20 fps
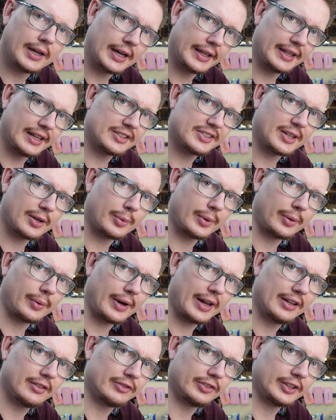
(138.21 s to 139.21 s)
And that's how we
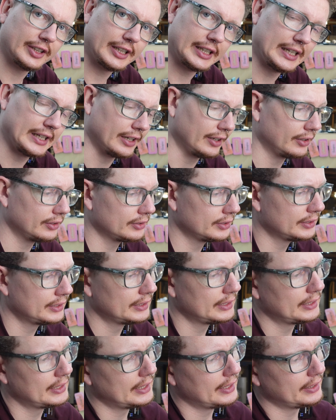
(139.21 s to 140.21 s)
arrive here.
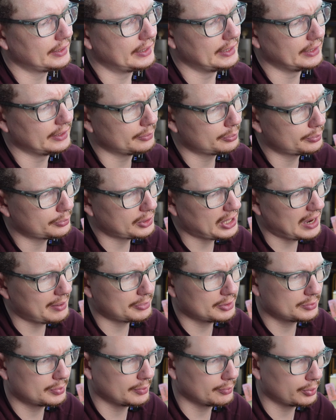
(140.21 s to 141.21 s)
The top
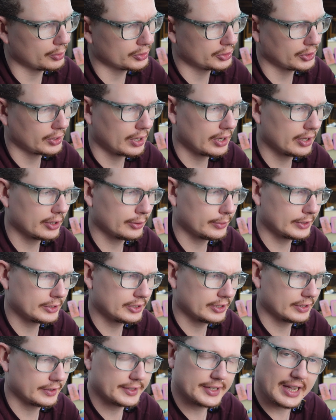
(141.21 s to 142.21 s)
has been pushed all the way
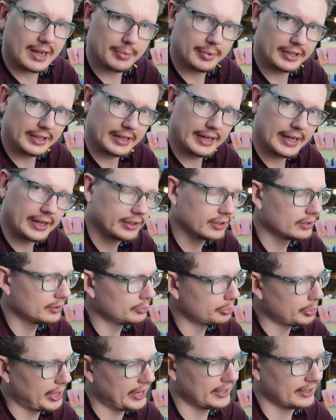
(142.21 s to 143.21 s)
to the top of the neck,
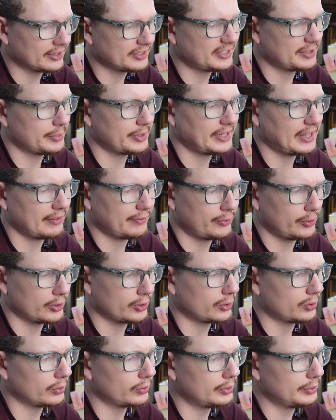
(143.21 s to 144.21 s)
buying us some of that
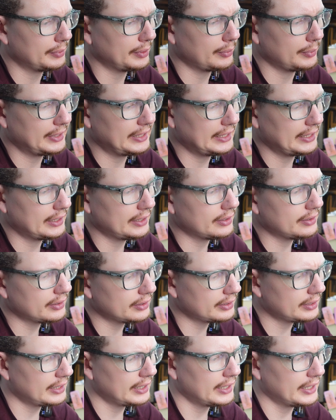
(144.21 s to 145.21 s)
vertical room that we needed.
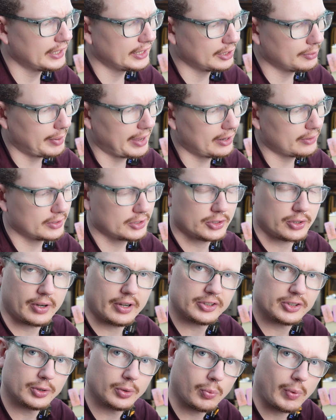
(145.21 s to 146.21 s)
The batteries are
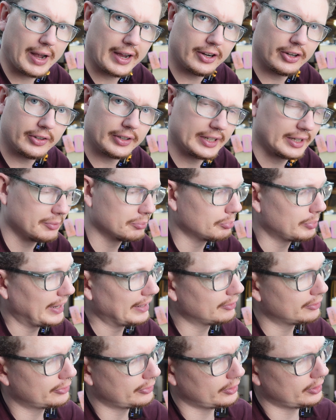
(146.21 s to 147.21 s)
also wired in
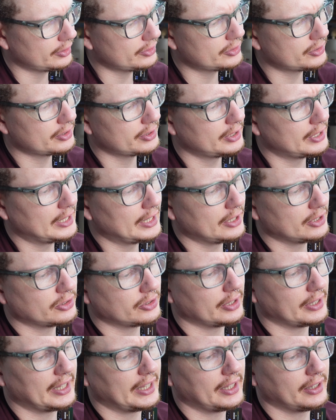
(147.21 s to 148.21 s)
butt first,
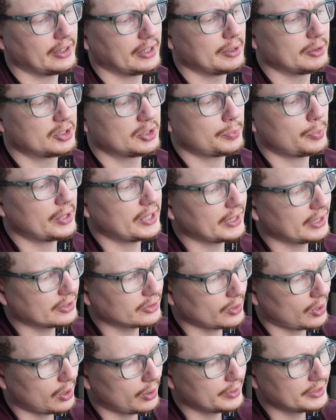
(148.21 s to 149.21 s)
so that the spring is
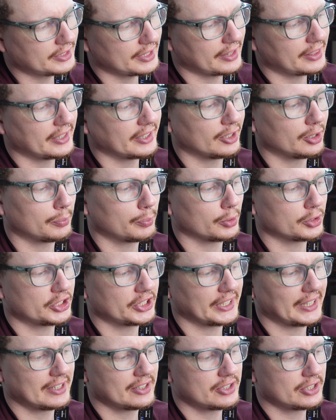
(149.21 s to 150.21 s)
always the thing you're
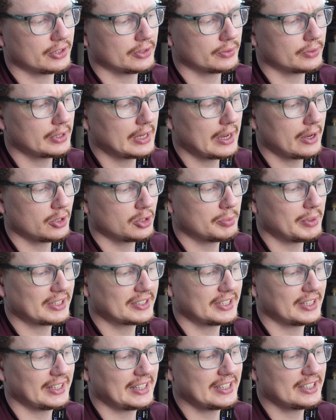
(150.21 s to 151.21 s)
pushing into, which
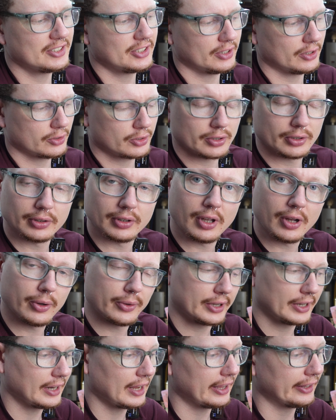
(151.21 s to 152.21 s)
makes it easier to load
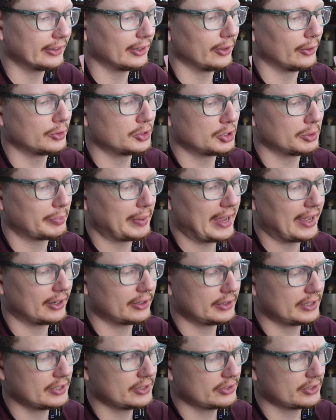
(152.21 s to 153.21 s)
and unload your
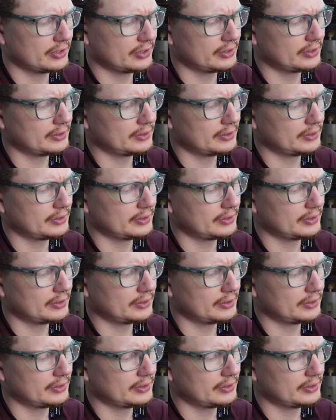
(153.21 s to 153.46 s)
batteries.